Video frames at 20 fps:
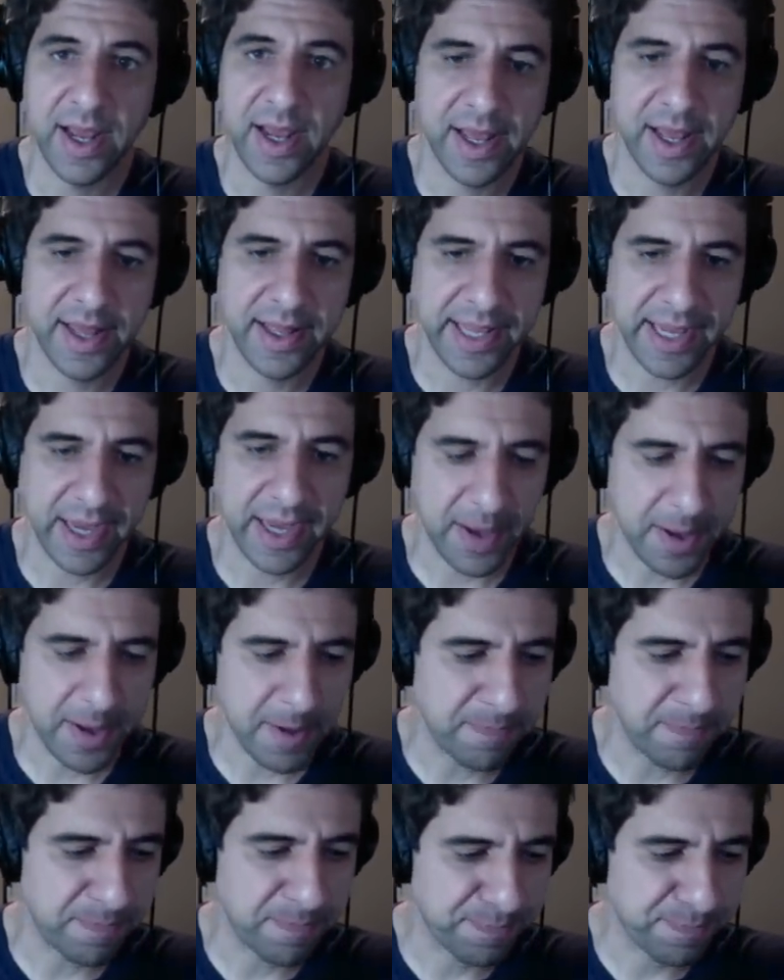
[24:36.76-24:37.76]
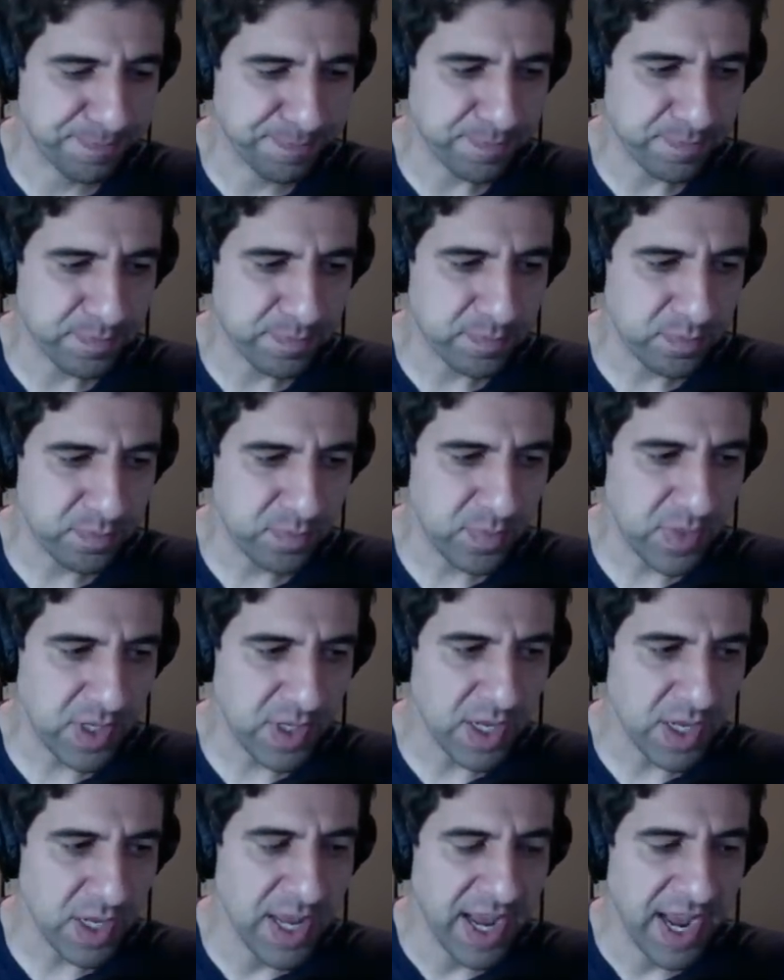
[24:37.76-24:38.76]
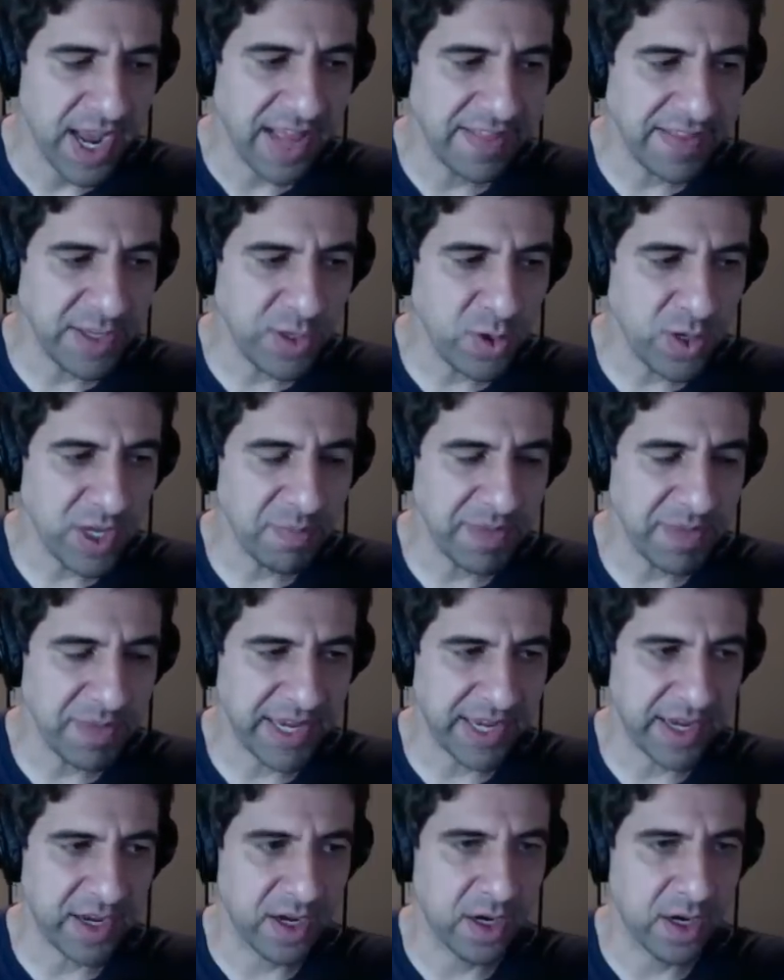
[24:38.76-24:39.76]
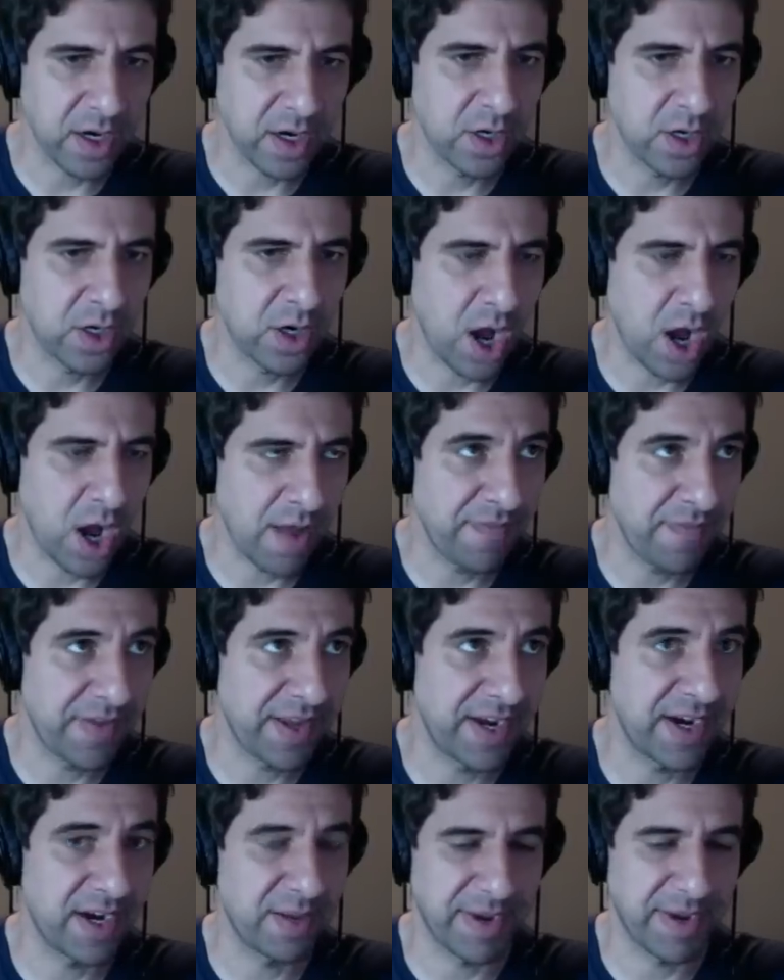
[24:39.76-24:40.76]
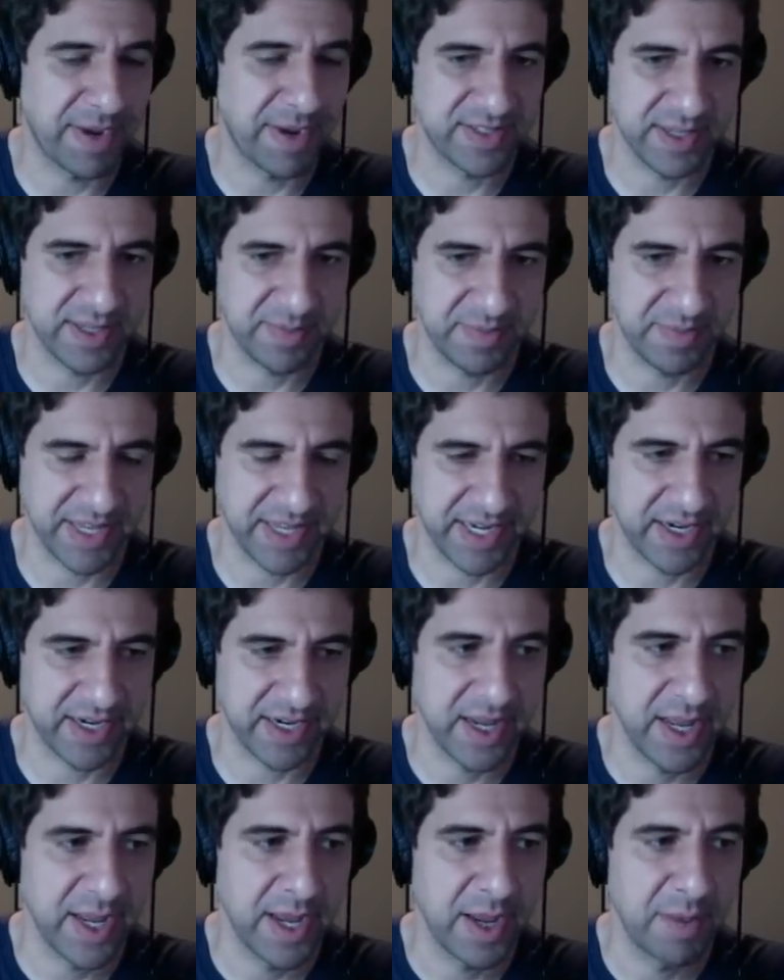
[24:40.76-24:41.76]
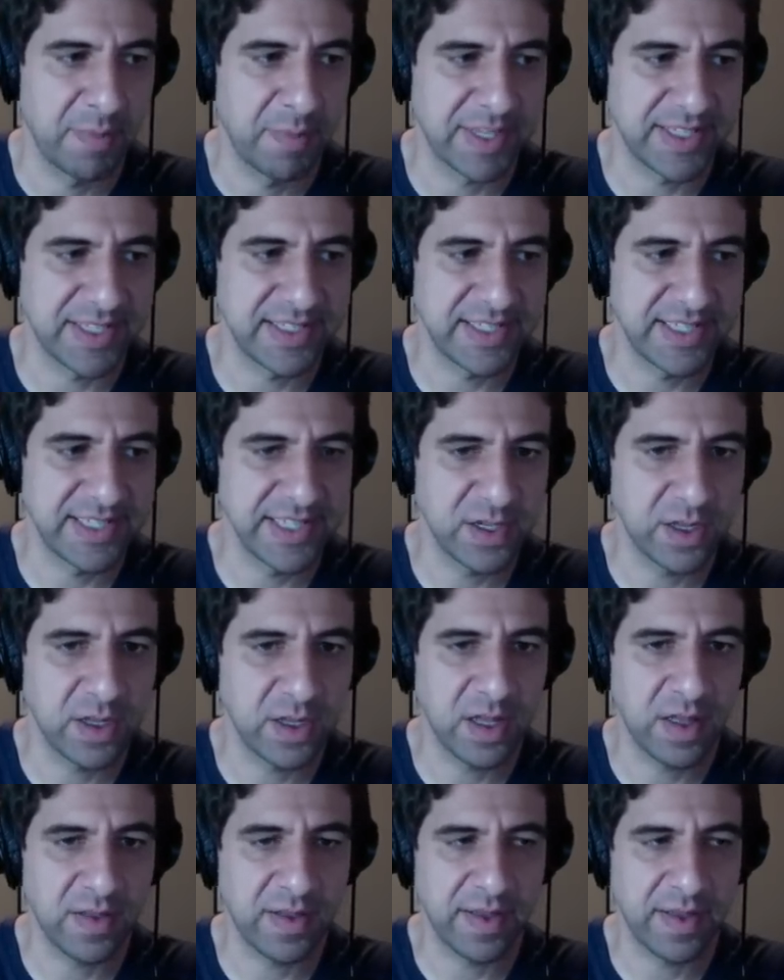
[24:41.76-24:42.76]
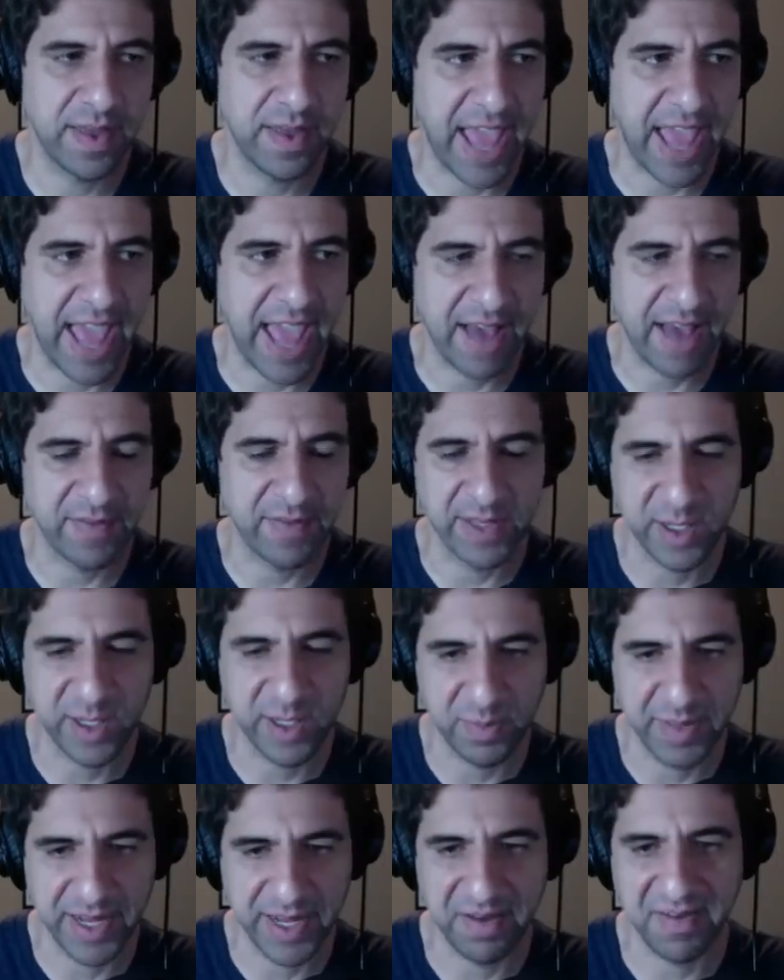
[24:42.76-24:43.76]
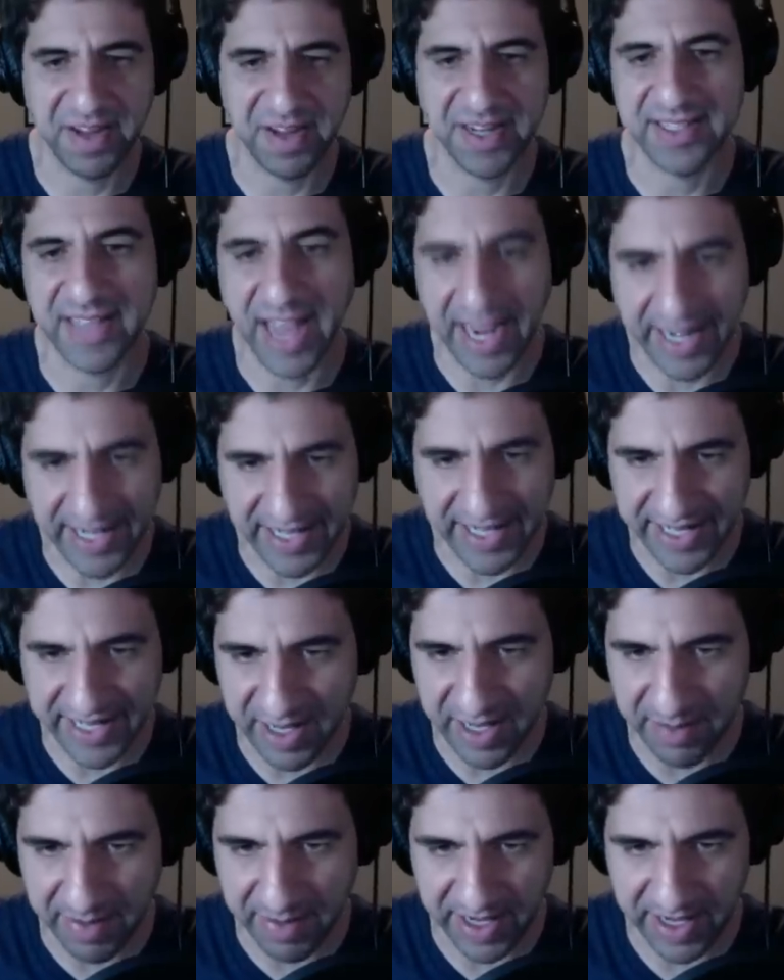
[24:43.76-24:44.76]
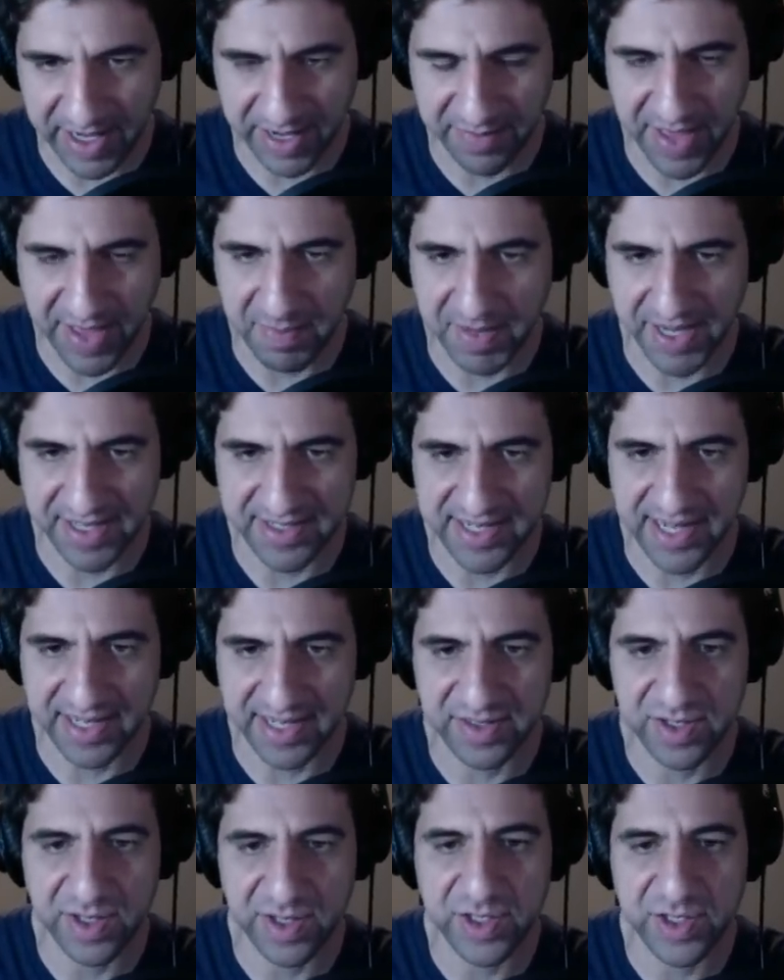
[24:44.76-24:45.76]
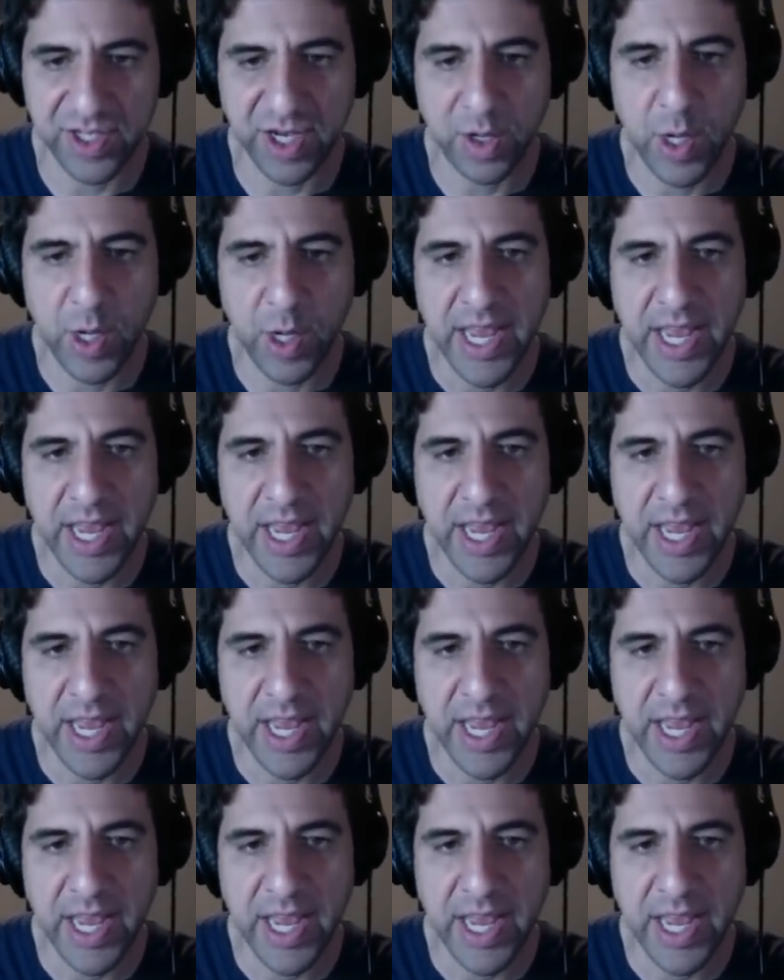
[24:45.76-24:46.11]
like, I think you can be confident about something, but still have a little bit of anxiety about it, if that makes sense. So